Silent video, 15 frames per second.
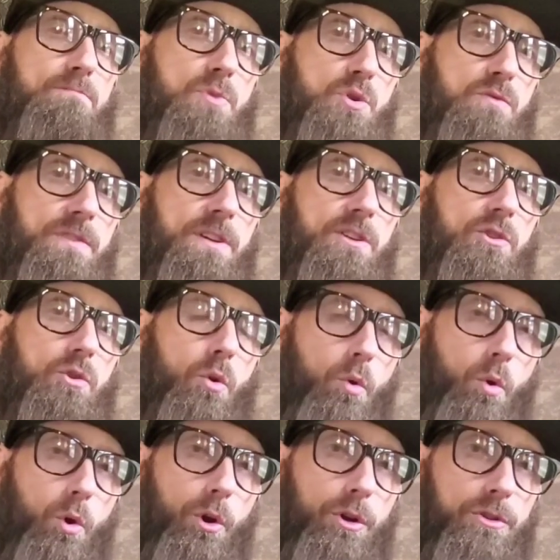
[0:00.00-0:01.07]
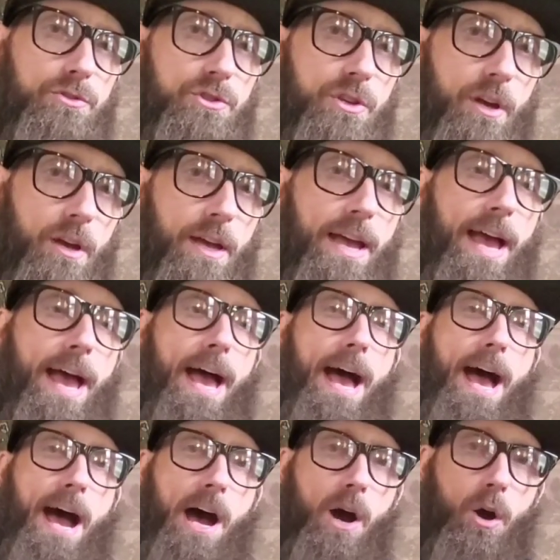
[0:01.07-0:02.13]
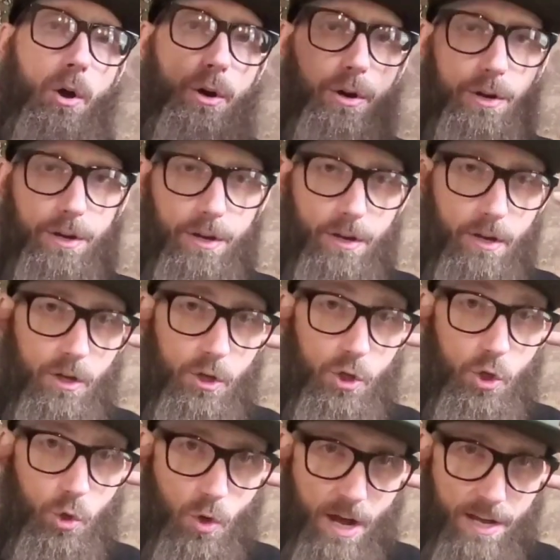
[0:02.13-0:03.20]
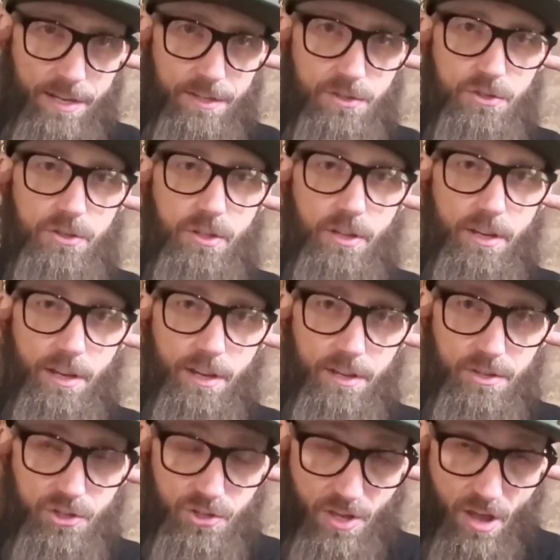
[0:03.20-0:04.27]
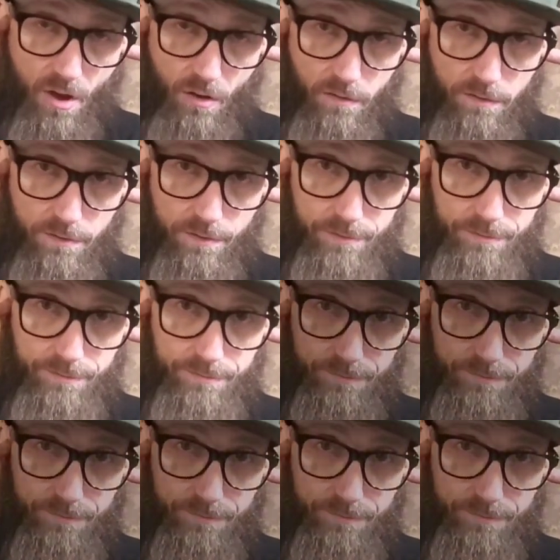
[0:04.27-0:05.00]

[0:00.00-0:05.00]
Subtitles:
and moving towards our Christ self.